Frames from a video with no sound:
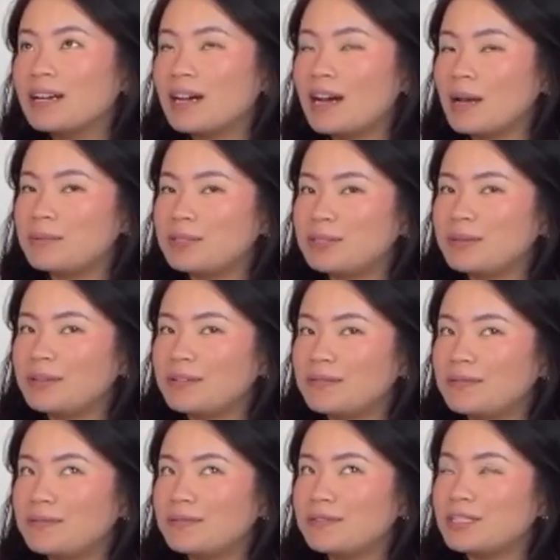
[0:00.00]
I've been doing
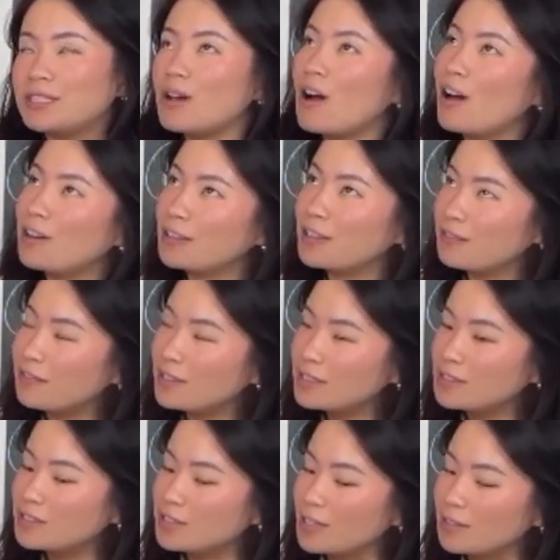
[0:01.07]
photography
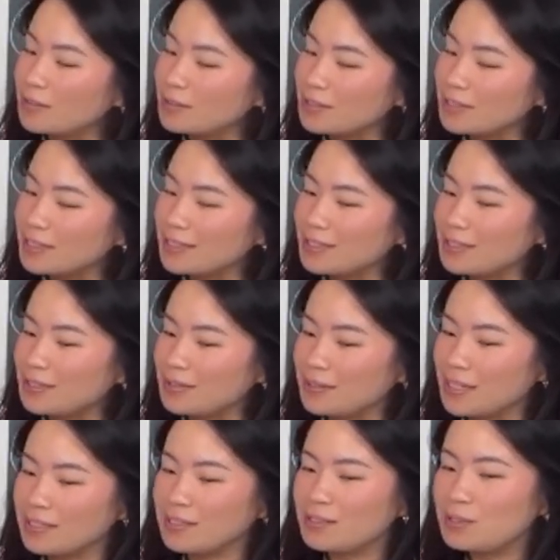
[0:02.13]
in general since
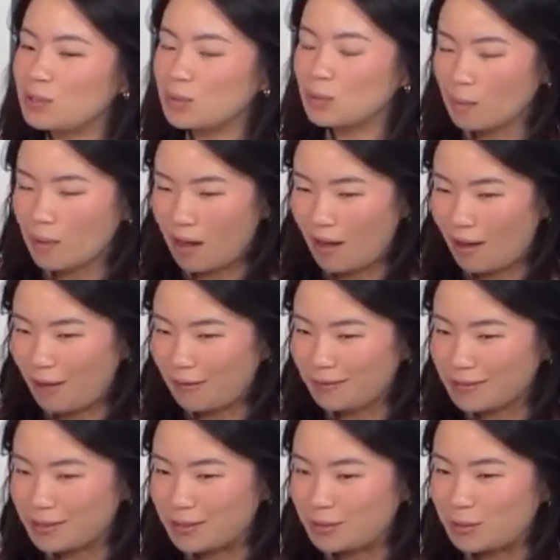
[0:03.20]
2012,
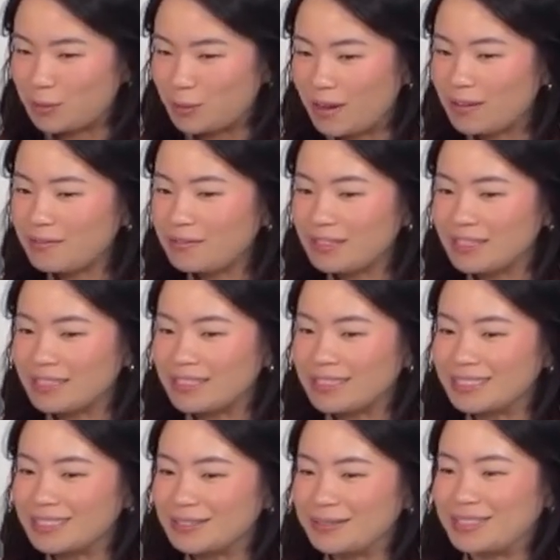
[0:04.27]
so 12
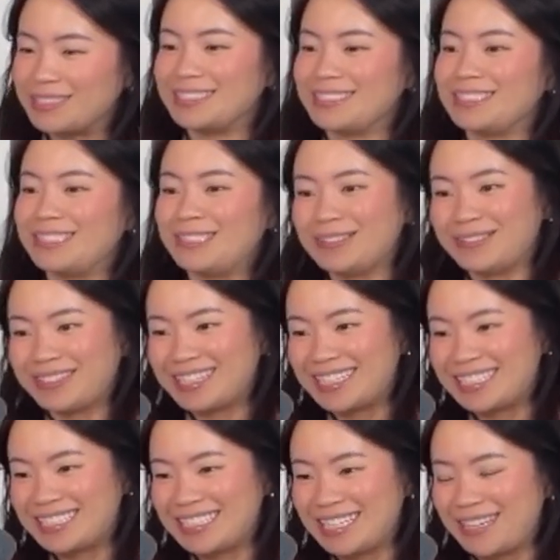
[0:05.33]
years, which is so
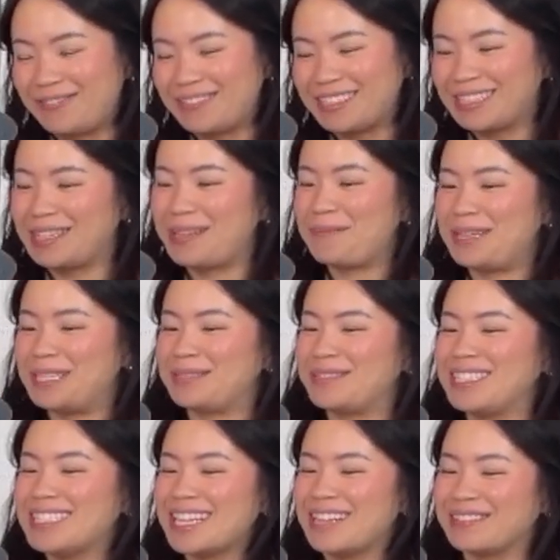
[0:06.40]
crazy. I feel like that makes
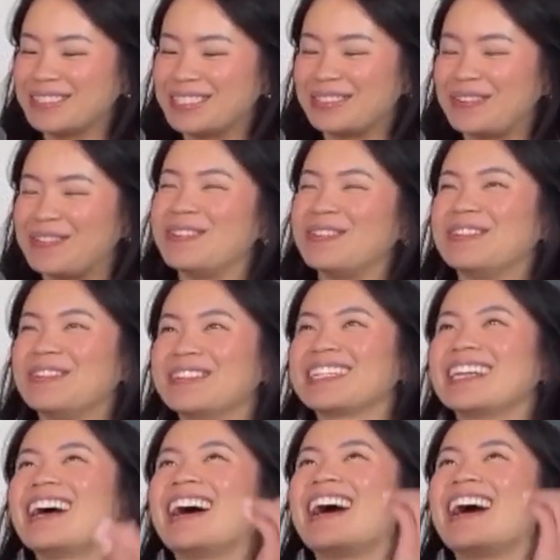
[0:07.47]
me sound so old.